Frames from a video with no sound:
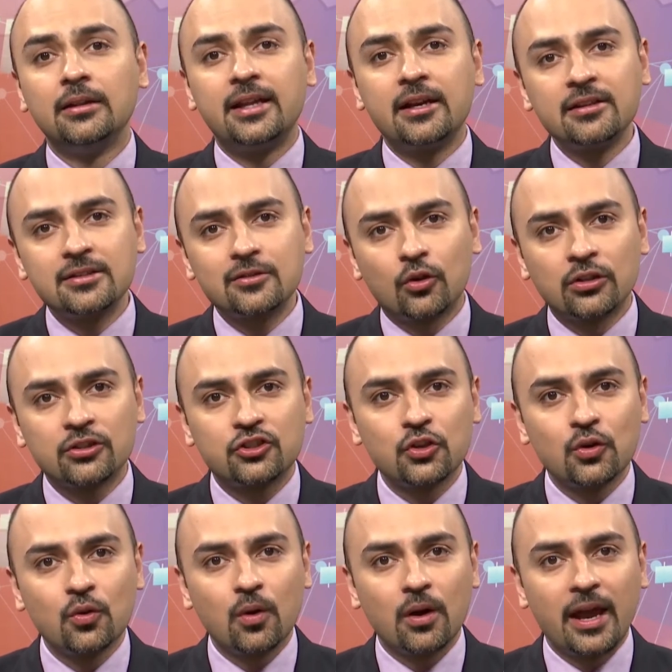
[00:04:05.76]
There is
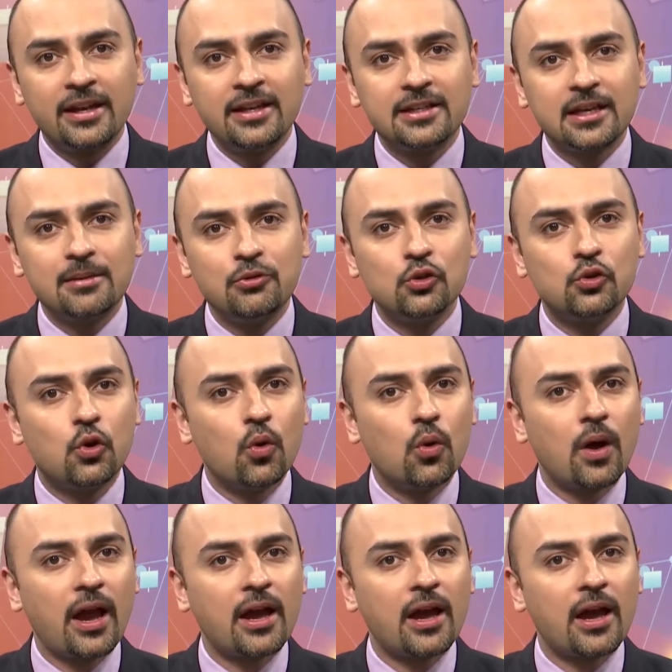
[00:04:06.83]
also, anytime you go